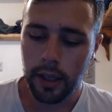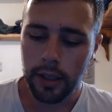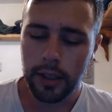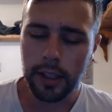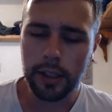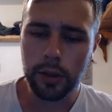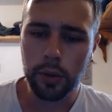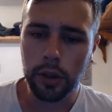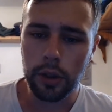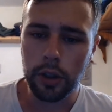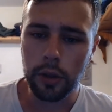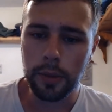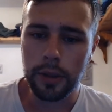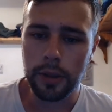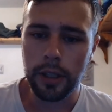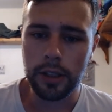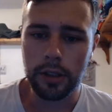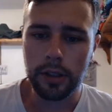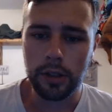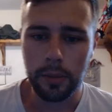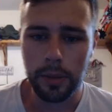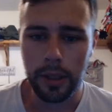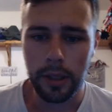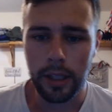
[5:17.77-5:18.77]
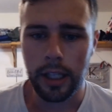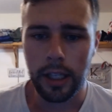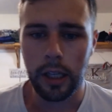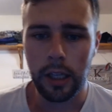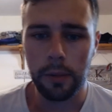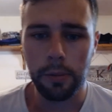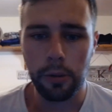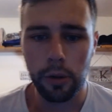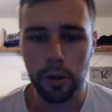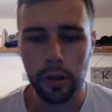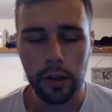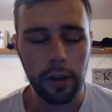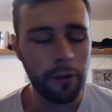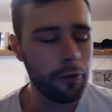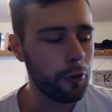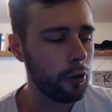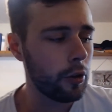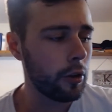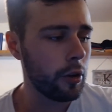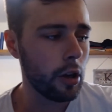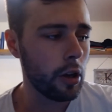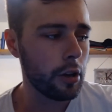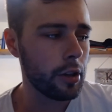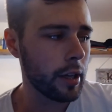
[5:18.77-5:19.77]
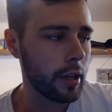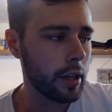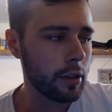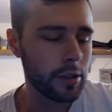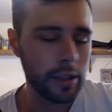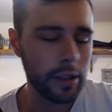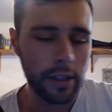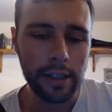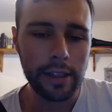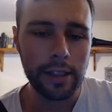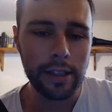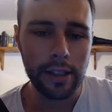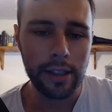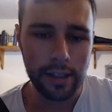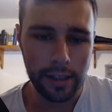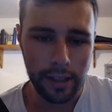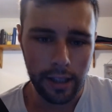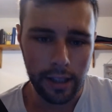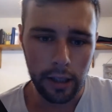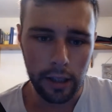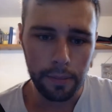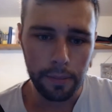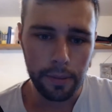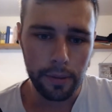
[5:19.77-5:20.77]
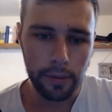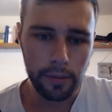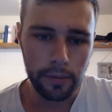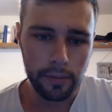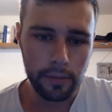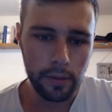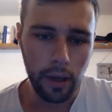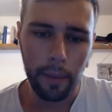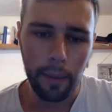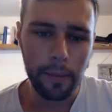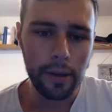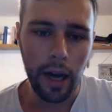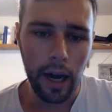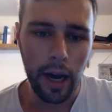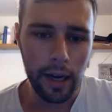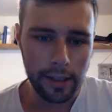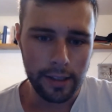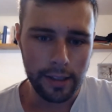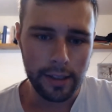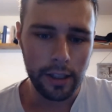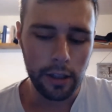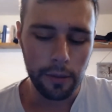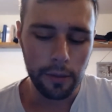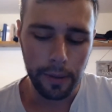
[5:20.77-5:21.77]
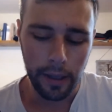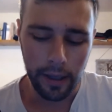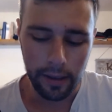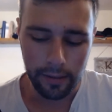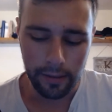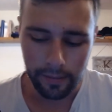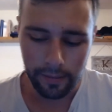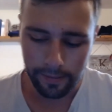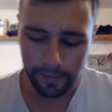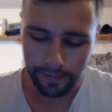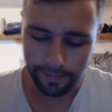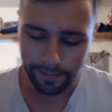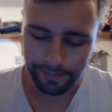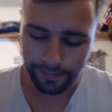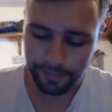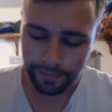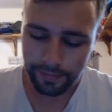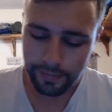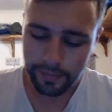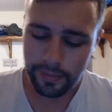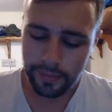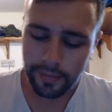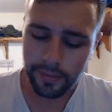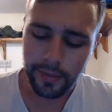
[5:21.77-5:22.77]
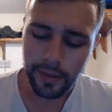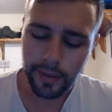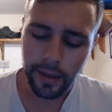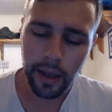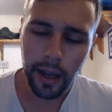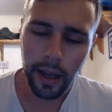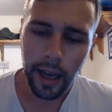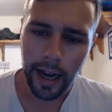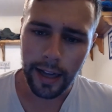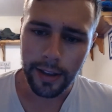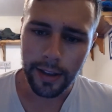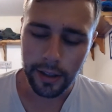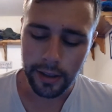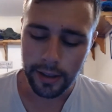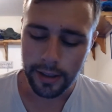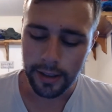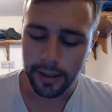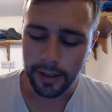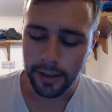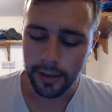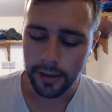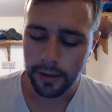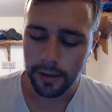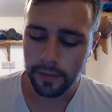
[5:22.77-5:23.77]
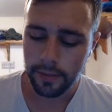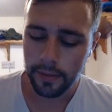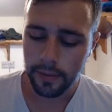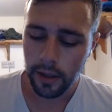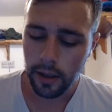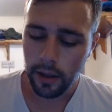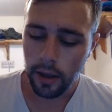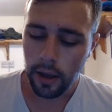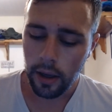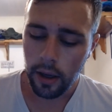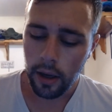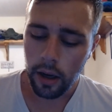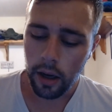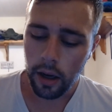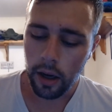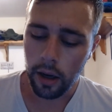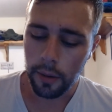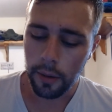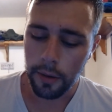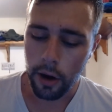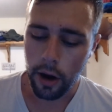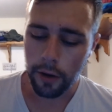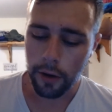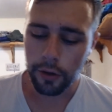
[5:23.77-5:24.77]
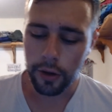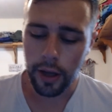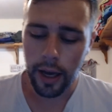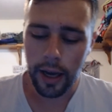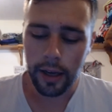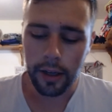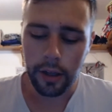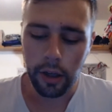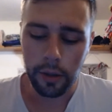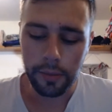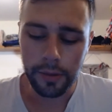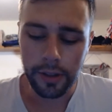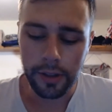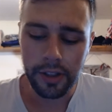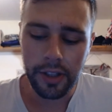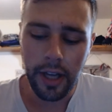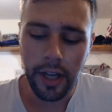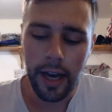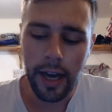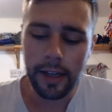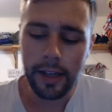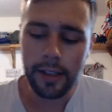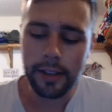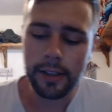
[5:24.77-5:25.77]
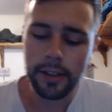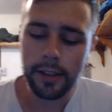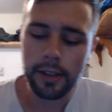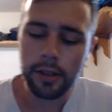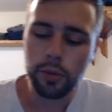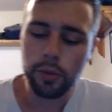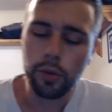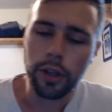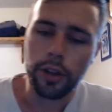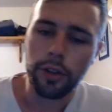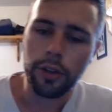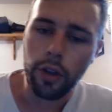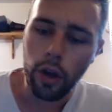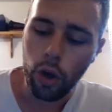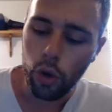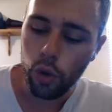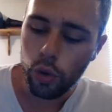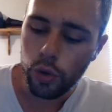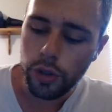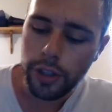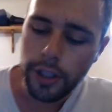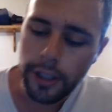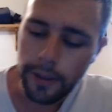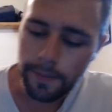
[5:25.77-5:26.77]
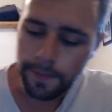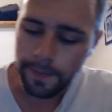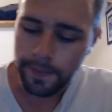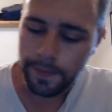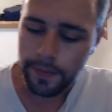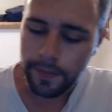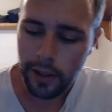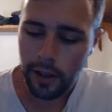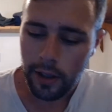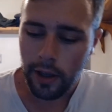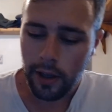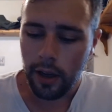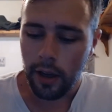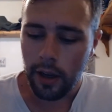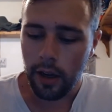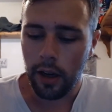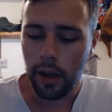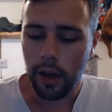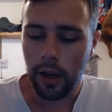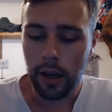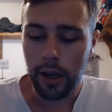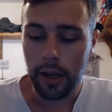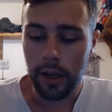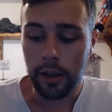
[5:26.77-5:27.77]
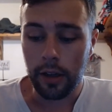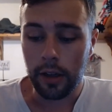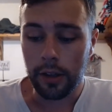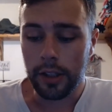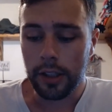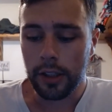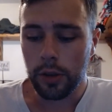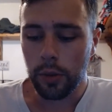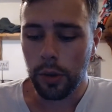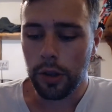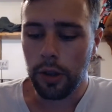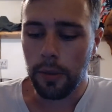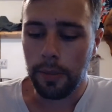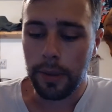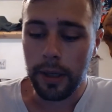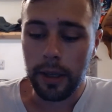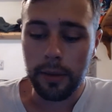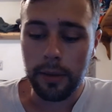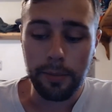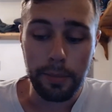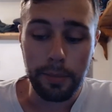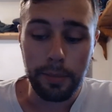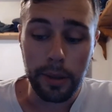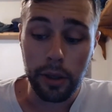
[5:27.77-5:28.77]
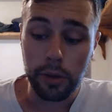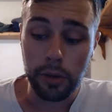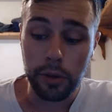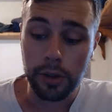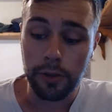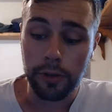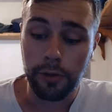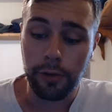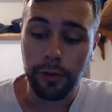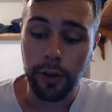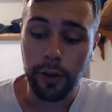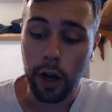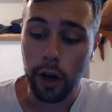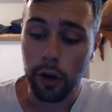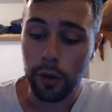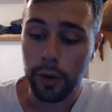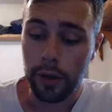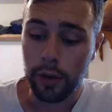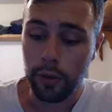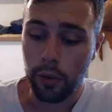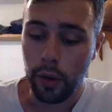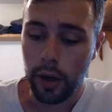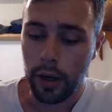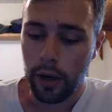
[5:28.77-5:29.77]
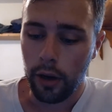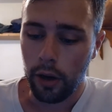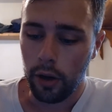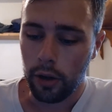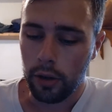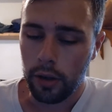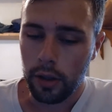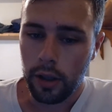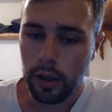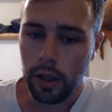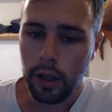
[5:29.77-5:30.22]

one could potentially be a keeper, if nothing else, at least a skip. Not a skip, at the least. Now after that comes Status with Uzi, and on this one the beat builds very well.